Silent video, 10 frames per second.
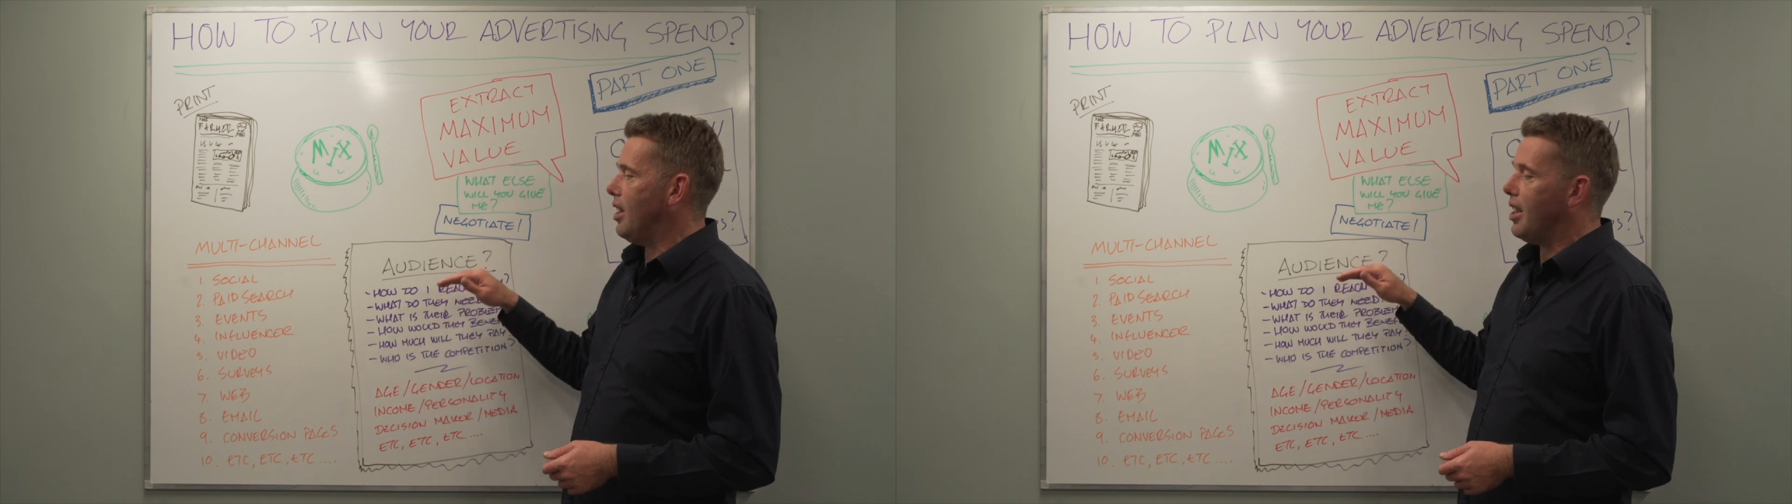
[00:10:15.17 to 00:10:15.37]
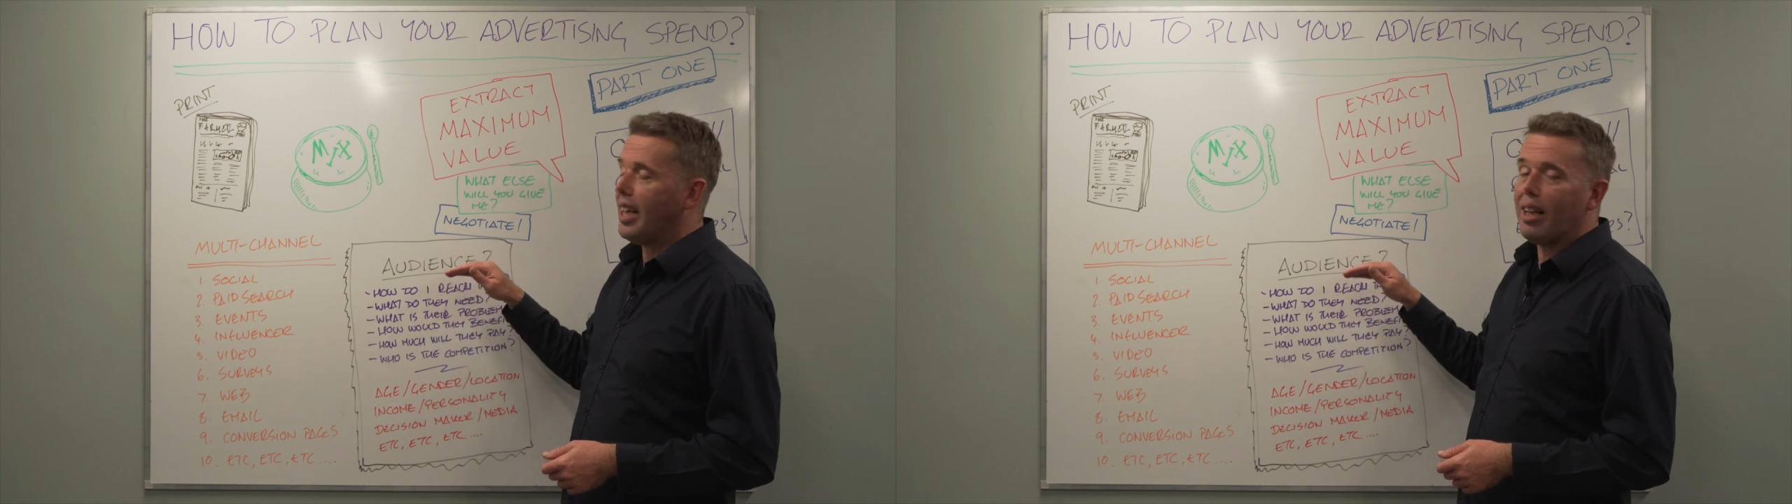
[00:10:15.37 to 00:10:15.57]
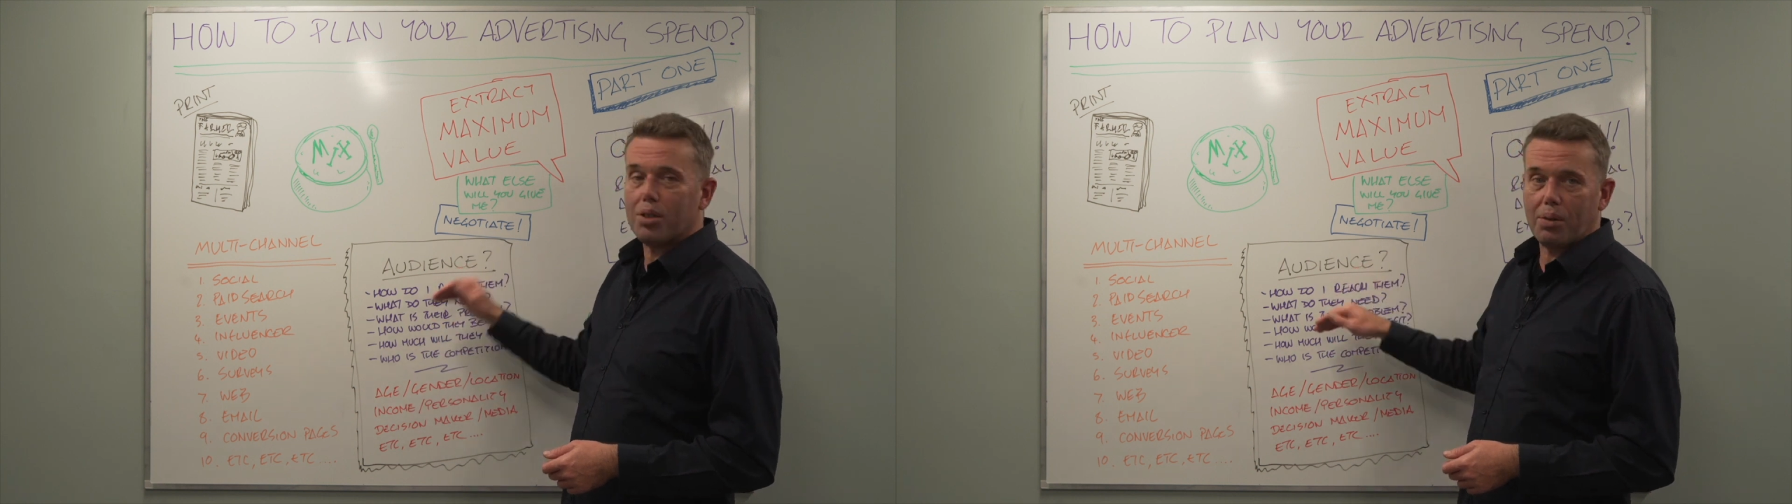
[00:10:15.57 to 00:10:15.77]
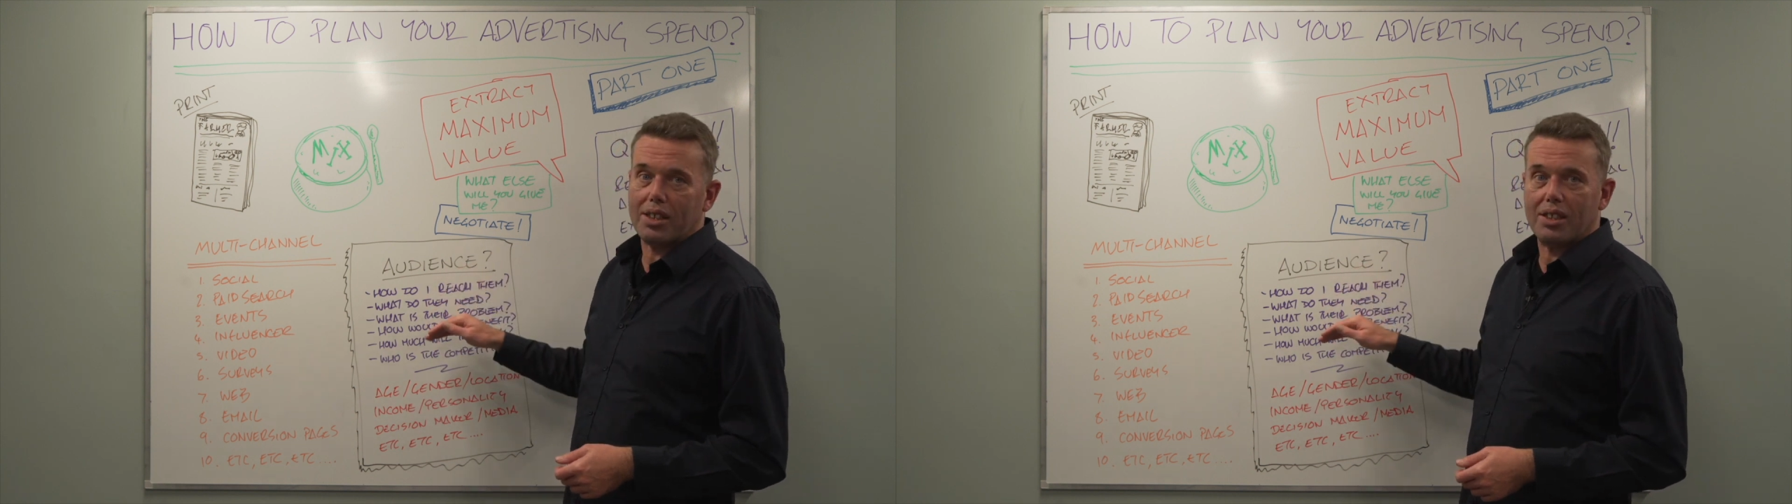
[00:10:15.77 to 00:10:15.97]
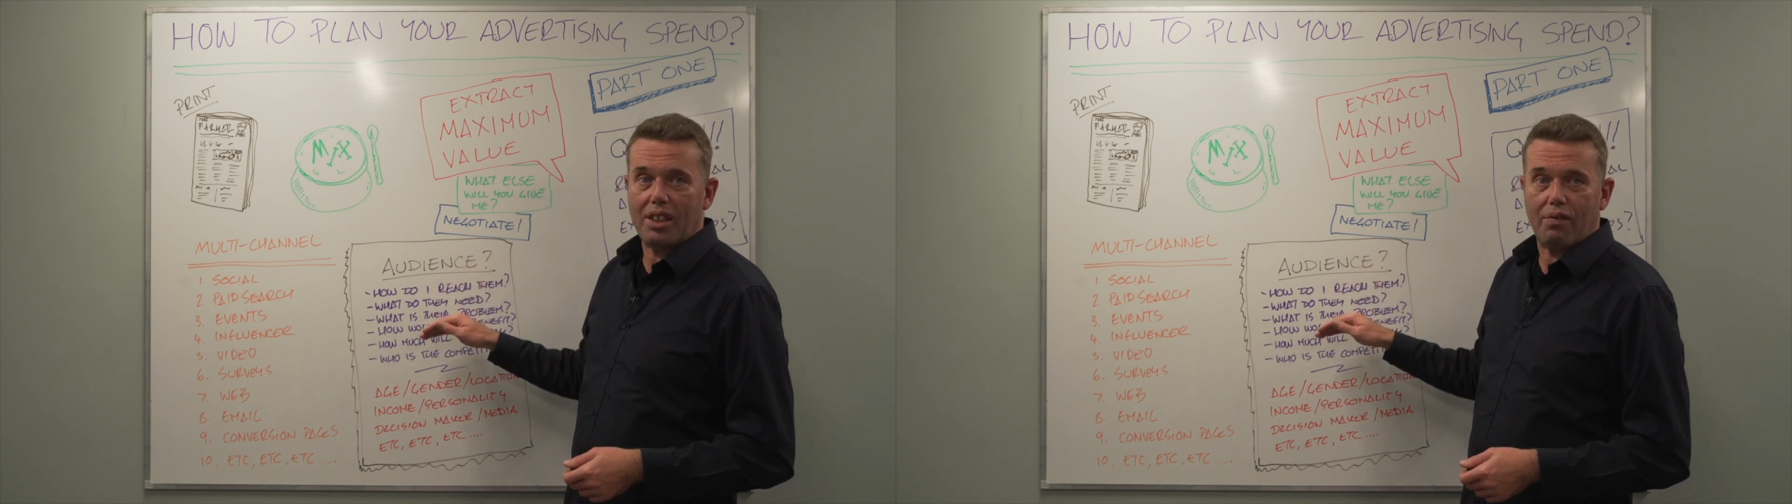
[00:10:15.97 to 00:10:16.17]
They can help to
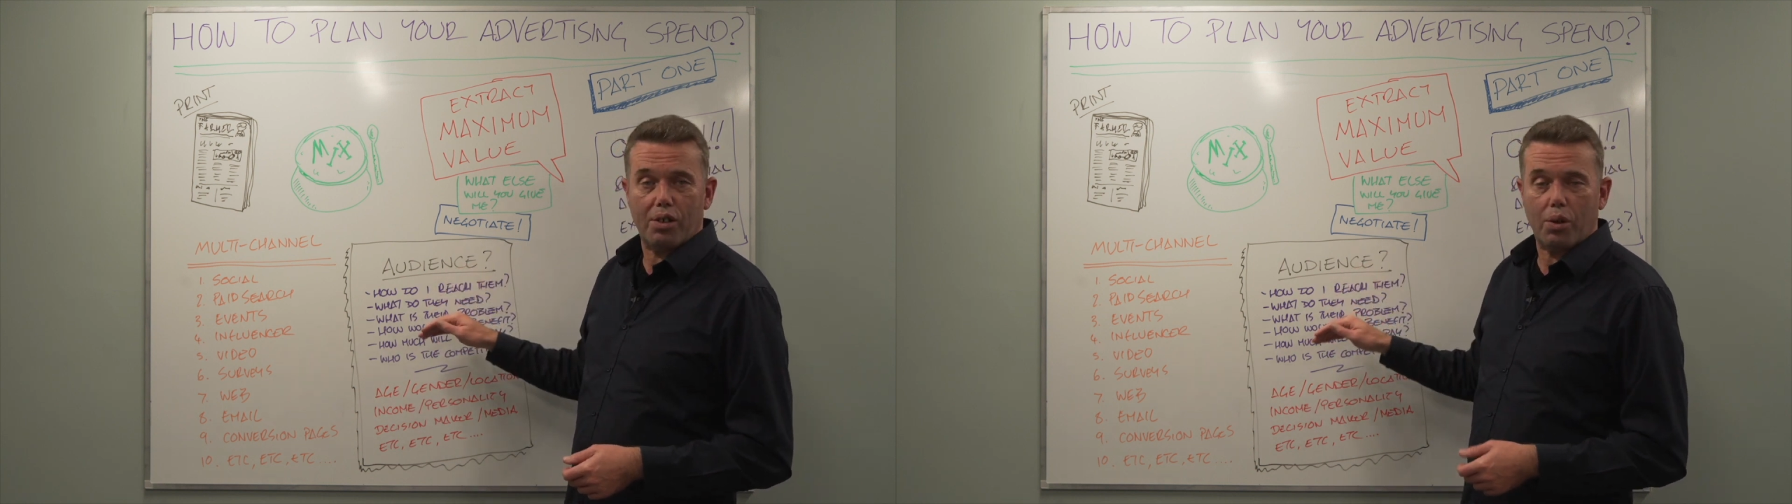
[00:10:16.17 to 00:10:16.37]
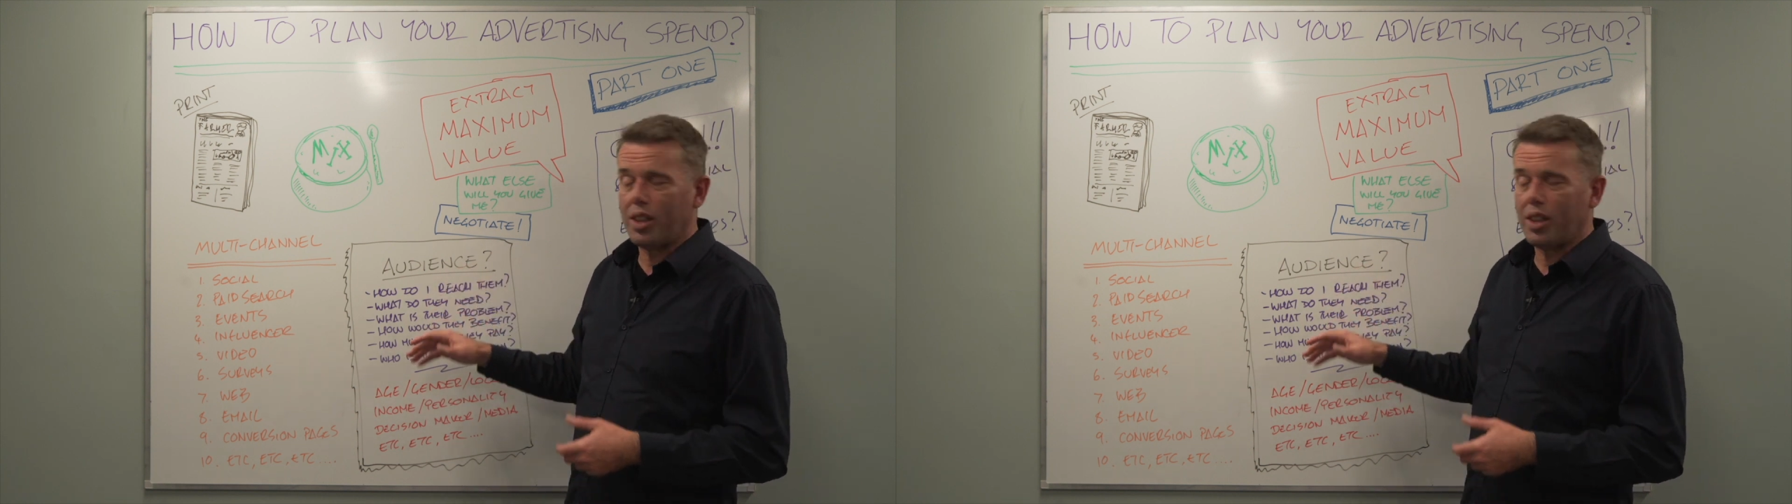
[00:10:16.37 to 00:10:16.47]
answer different